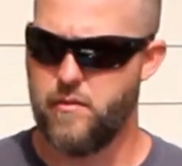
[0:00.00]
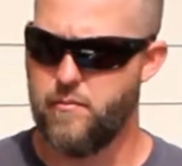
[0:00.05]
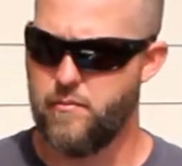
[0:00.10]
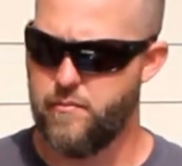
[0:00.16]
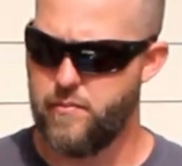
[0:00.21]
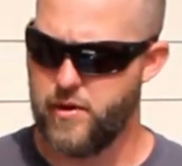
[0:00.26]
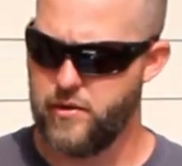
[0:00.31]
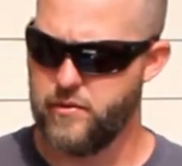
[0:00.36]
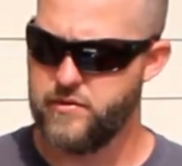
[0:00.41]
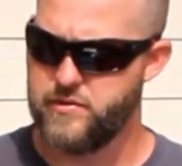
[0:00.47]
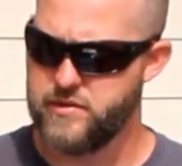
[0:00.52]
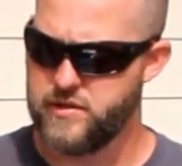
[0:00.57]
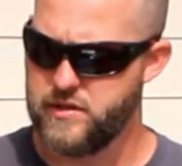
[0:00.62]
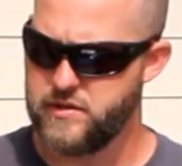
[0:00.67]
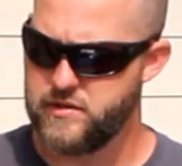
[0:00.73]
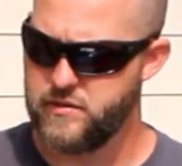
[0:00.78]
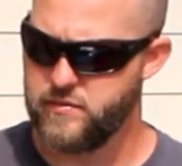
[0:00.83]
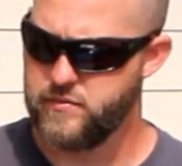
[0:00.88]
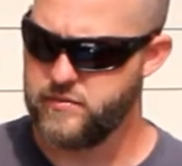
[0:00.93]
Both
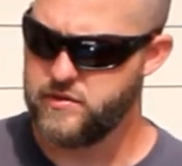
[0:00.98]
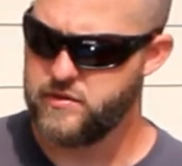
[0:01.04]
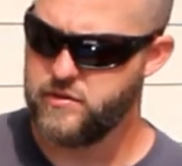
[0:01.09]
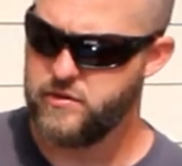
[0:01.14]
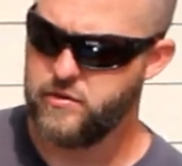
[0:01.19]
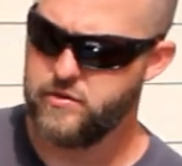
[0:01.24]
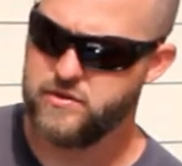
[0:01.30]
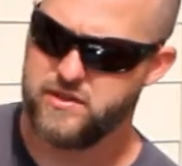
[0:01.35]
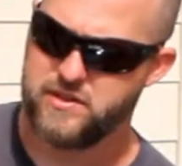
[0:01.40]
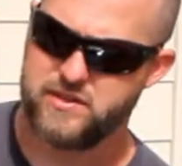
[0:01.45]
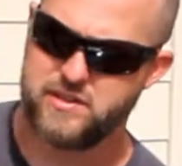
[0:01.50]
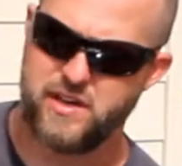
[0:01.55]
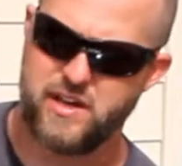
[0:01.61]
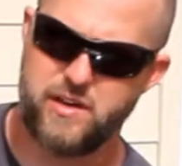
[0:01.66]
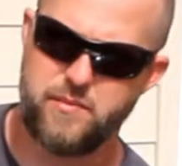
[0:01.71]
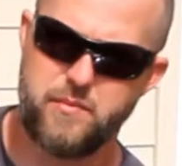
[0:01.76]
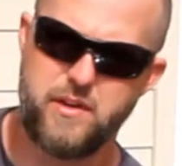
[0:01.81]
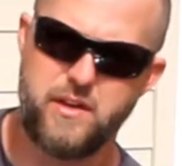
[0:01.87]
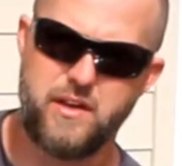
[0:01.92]
systems use the
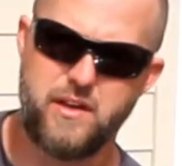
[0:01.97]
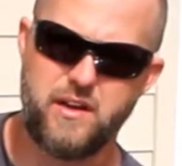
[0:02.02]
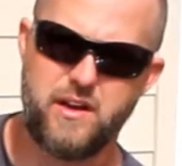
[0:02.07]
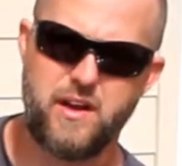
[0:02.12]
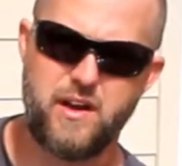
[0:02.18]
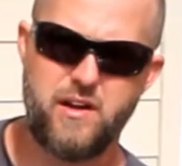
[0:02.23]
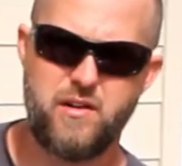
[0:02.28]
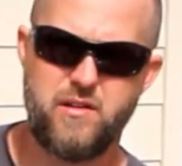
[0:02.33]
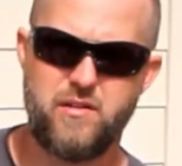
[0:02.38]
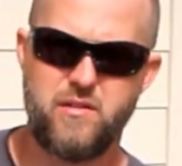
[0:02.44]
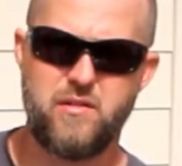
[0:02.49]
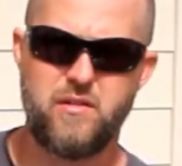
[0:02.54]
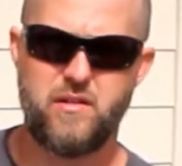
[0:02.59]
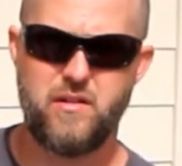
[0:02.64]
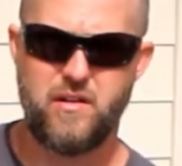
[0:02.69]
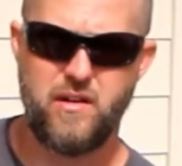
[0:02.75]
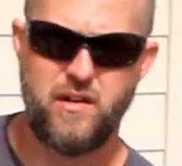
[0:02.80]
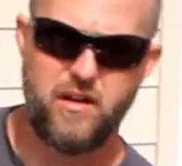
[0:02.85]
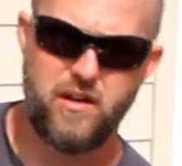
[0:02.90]
same in-air
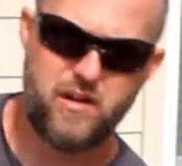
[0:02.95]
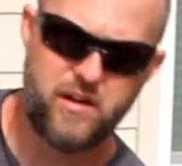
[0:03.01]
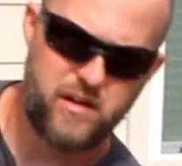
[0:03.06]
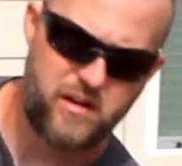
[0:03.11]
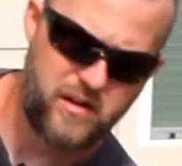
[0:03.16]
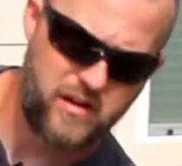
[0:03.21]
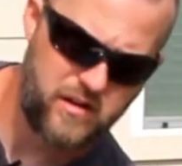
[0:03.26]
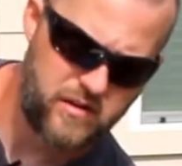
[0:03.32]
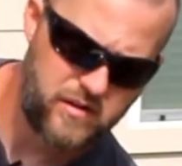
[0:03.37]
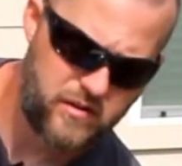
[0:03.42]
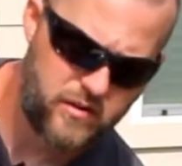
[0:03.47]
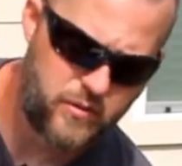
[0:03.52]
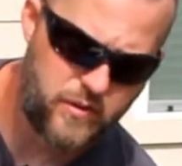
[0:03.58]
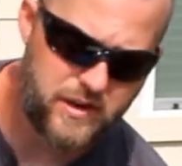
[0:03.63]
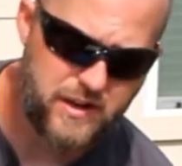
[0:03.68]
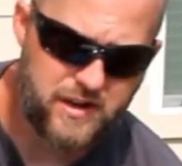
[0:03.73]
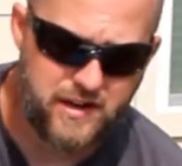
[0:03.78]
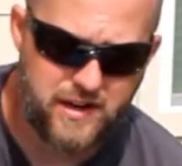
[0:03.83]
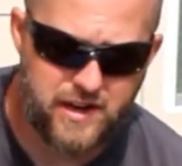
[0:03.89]
uh,
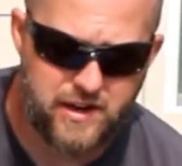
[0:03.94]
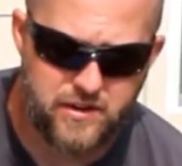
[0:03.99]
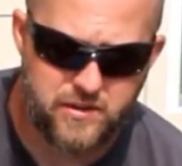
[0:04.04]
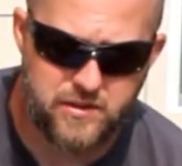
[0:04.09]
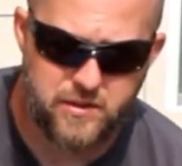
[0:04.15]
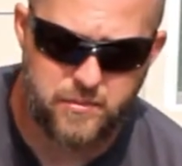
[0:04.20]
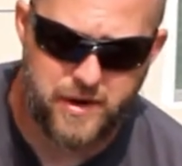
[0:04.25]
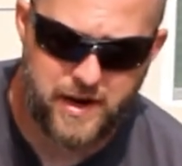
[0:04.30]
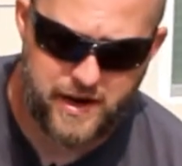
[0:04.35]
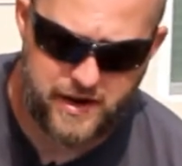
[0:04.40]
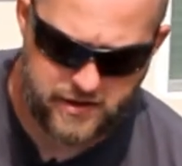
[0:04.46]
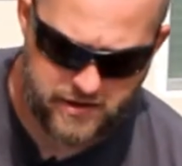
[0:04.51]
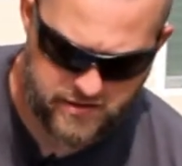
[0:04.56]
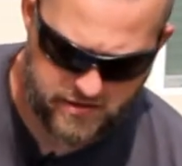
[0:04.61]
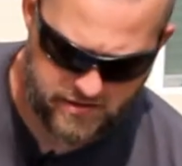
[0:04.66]
quick connect on the back,